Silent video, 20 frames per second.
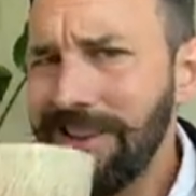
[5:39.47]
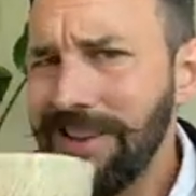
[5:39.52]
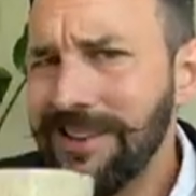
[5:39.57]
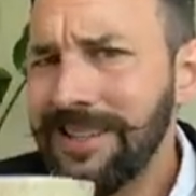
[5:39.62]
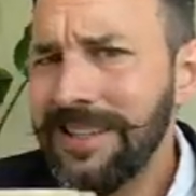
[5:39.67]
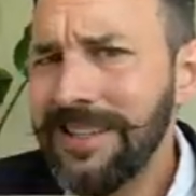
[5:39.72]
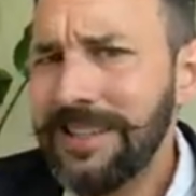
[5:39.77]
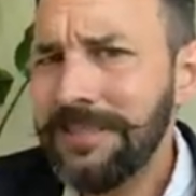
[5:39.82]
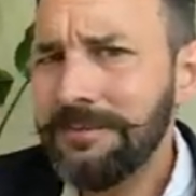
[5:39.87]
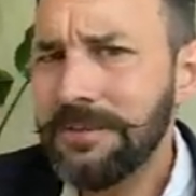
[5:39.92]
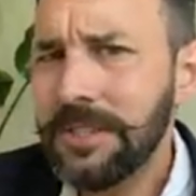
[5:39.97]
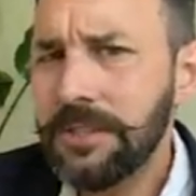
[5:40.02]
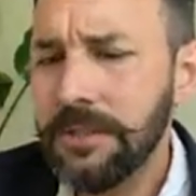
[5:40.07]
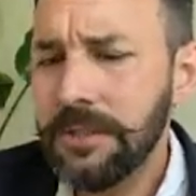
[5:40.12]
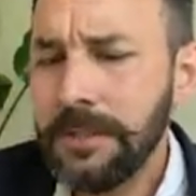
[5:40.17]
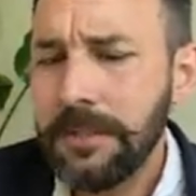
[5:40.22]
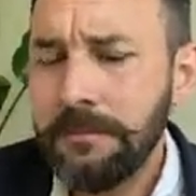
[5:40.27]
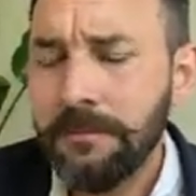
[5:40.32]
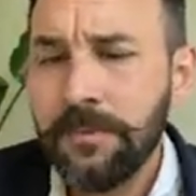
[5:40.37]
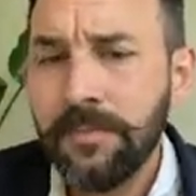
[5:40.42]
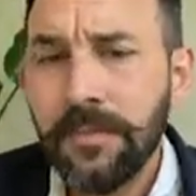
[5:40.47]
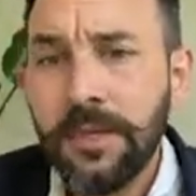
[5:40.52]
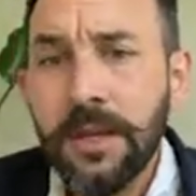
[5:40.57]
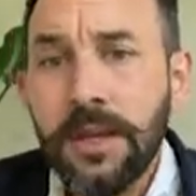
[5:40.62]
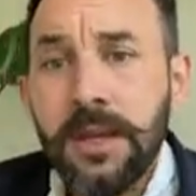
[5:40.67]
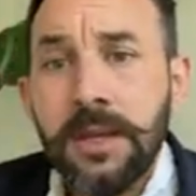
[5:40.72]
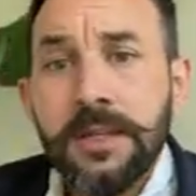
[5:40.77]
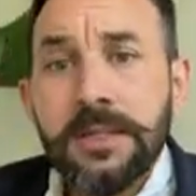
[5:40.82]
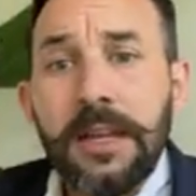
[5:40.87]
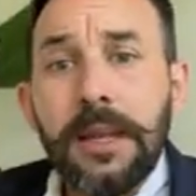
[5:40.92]
it's good.
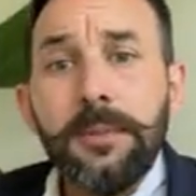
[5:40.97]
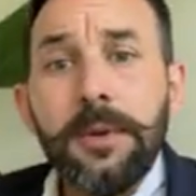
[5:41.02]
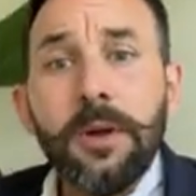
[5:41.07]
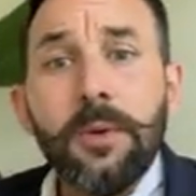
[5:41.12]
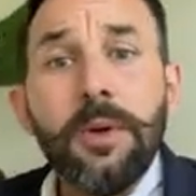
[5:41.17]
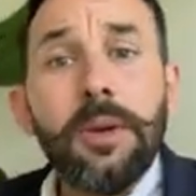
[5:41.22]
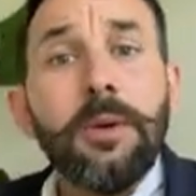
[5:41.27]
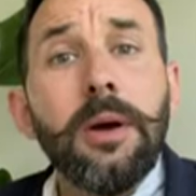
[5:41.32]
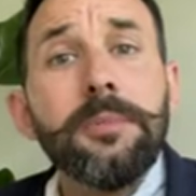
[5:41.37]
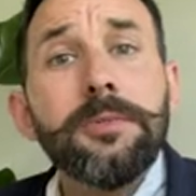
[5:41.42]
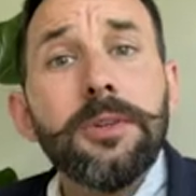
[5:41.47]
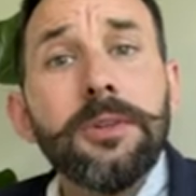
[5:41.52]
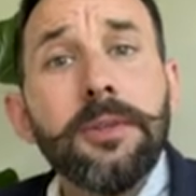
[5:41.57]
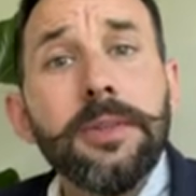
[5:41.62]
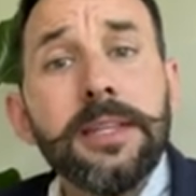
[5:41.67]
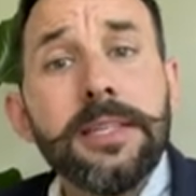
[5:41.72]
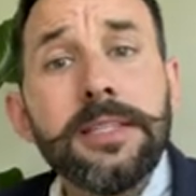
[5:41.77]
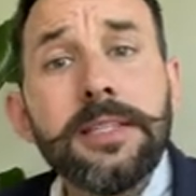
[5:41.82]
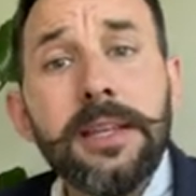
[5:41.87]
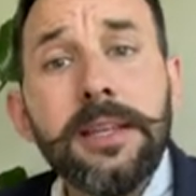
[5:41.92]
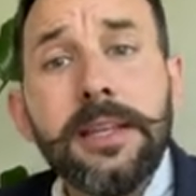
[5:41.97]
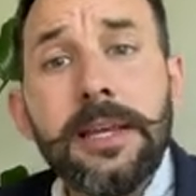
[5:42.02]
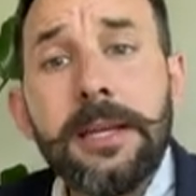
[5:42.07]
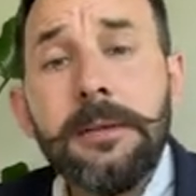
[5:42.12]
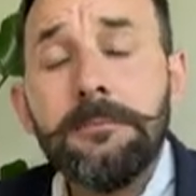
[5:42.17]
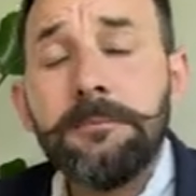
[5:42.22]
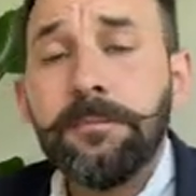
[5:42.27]
So let me know what you're up to on this Sunday.